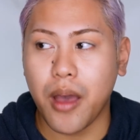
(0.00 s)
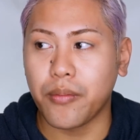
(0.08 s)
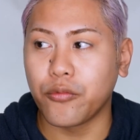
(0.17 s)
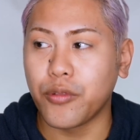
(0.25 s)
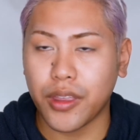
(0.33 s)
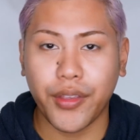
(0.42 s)

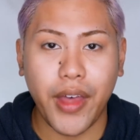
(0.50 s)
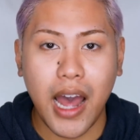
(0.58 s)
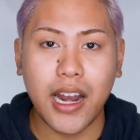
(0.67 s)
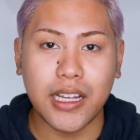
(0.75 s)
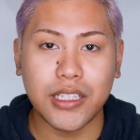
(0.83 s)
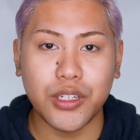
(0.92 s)
with that
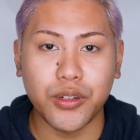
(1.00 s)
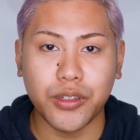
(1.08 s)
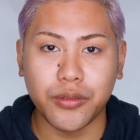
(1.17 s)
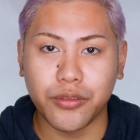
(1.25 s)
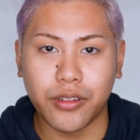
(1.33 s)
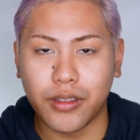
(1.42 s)
as your
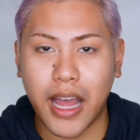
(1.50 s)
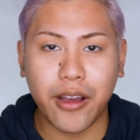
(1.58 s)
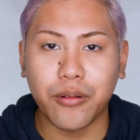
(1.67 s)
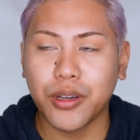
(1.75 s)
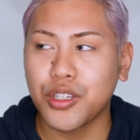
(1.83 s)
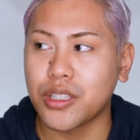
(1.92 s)

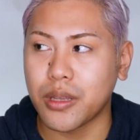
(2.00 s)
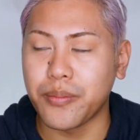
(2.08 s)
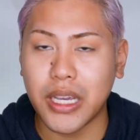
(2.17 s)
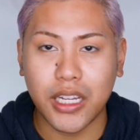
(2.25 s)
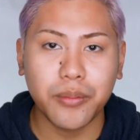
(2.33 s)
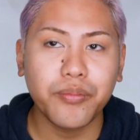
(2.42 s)
language, the
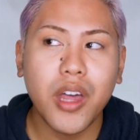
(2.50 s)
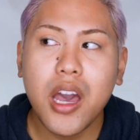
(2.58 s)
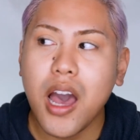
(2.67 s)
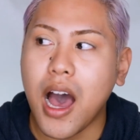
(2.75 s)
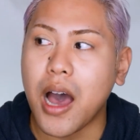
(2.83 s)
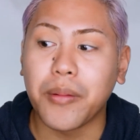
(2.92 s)
medium,
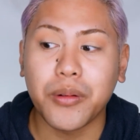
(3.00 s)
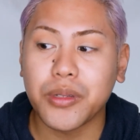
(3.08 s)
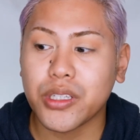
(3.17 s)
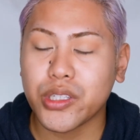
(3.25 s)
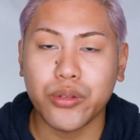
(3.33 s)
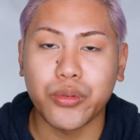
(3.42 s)
it
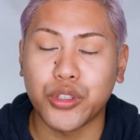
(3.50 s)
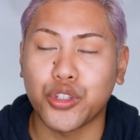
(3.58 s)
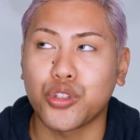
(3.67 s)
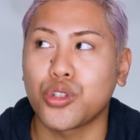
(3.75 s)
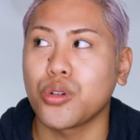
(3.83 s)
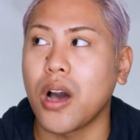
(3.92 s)
was
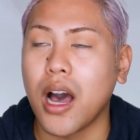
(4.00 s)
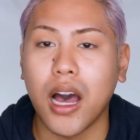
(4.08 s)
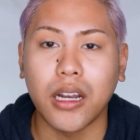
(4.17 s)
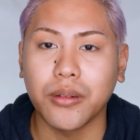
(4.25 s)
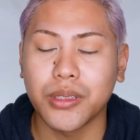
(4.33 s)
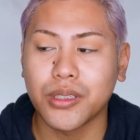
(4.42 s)
just too hard.
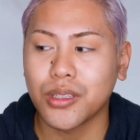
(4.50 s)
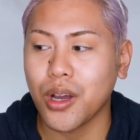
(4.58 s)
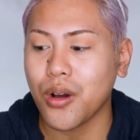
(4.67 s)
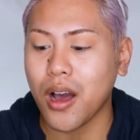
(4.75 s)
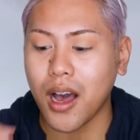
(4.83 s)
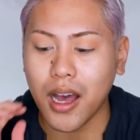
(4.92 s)
It was so
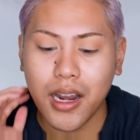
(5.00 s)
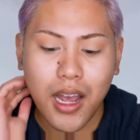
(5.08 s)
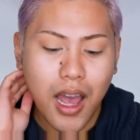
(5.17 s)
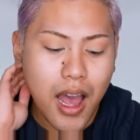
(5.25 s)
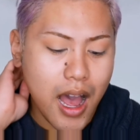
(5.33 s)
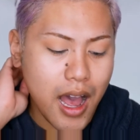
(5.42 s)
hard.
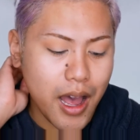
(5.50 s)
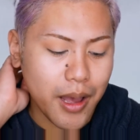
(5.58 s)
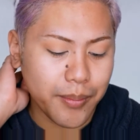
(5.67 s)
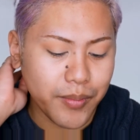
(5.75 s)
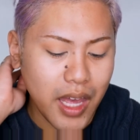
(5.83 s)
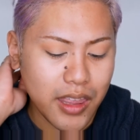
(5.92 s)

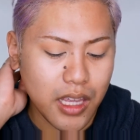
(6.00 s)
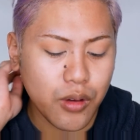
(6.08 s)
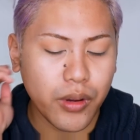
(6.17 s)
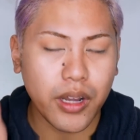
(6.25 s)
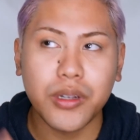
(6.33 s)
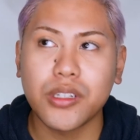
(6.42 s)
I think
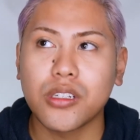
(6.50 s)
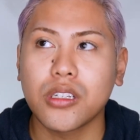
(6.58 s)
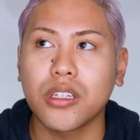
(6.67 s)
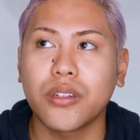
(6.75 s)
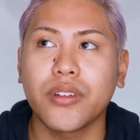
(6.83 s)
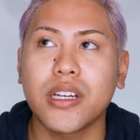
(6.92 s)
when I went to
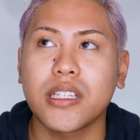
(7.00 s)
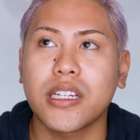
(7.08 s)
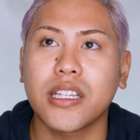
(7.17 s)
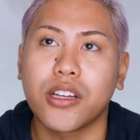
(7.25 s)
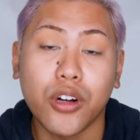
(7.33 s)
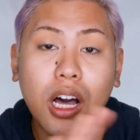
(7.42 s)
university
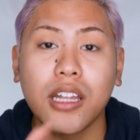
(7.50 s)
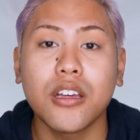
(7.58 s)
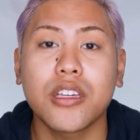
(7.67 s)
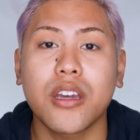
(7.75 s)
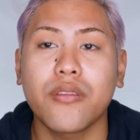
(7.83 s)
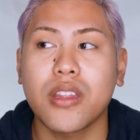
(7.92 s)
there or
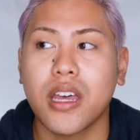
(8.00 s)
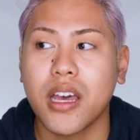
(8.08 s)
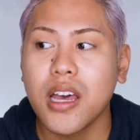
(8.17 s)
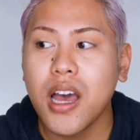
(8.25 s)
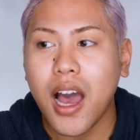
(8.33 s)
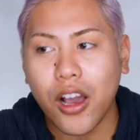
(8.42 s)
college over there,
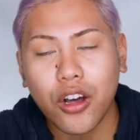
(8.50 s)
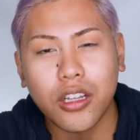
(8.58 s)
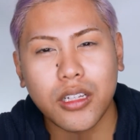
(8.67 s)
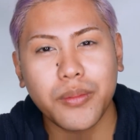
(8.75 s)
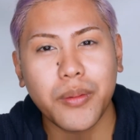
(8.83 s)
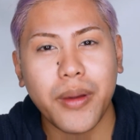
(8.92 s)
I got a
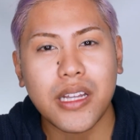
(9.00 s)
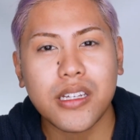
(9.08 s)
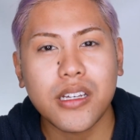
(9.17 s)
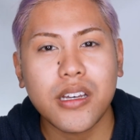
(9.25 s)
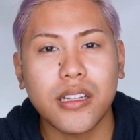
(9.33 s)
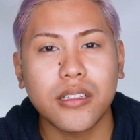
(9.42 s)
little bit better,
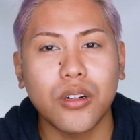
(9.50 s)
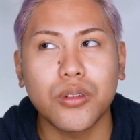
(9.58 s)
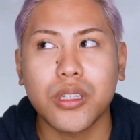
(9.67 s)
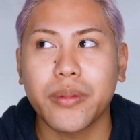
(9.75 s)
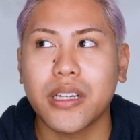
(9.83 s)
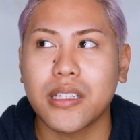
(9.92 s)
and
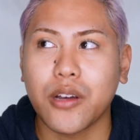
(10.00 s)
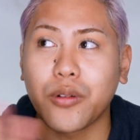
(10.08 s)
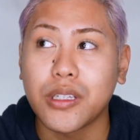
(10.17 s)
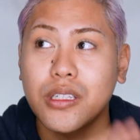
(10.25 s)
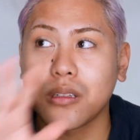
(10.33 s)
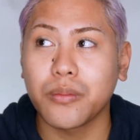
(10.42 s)
also because I
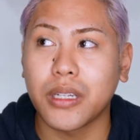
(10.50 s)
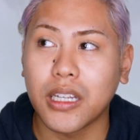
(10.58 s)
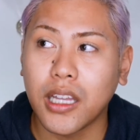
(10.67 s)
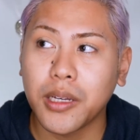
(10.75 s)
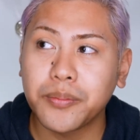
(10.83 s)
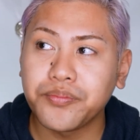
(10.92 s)
went to
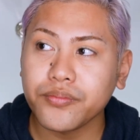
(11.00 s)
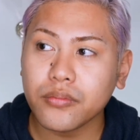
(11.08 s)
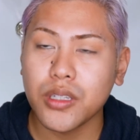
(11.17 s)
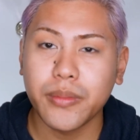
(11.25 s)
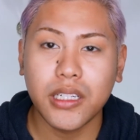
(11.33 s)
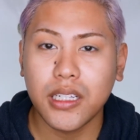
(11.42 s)
Manila. So
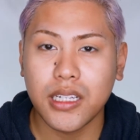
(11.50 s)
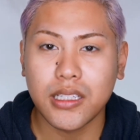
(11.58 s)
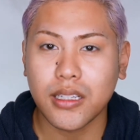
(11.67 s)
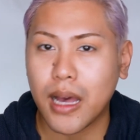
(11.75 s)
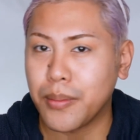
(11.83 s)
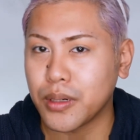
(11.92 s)
Manila is the
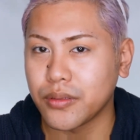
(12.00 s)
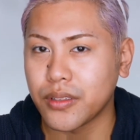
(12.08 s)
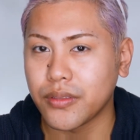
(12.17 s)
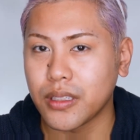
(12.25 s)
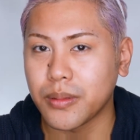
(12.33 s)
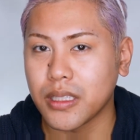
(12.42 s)
capital of the
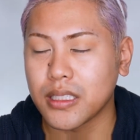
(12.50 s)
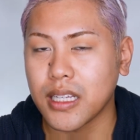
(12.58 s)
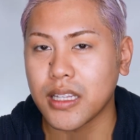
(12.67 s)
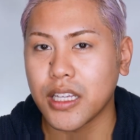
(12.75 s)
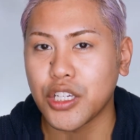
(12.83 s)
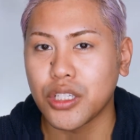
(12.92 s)
Philippines
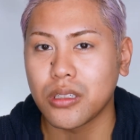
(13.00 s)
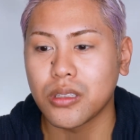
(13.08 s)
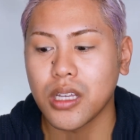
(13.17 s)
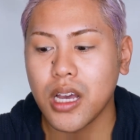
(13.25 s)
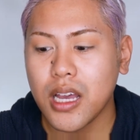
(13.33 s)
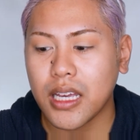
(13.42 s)
and they use
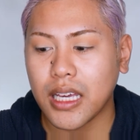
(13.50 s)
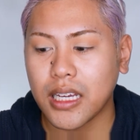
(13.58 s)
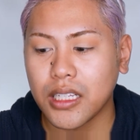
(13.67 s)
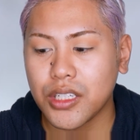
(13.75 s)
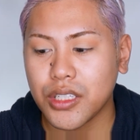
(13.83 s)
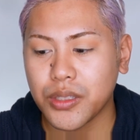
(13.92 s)

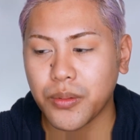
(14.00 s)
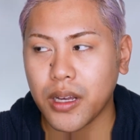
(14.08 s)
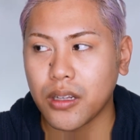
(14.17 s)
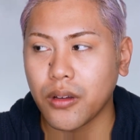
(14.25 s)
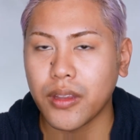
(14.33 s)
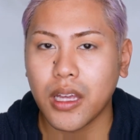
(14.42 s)
English as
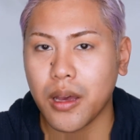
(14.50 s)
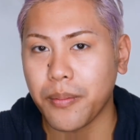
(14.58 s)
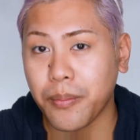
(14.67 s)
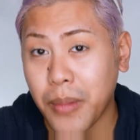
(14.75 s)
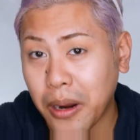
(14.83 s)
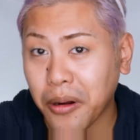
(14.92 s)
well over there,
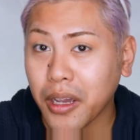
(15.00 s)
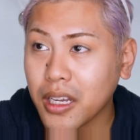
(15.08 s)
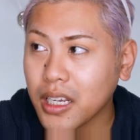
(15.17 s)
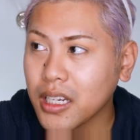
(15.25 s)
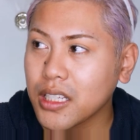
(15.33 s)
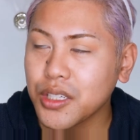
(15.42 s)
American
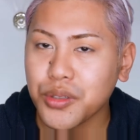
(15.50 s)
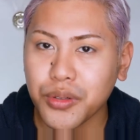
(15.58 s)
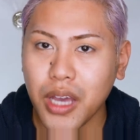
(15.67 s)
English.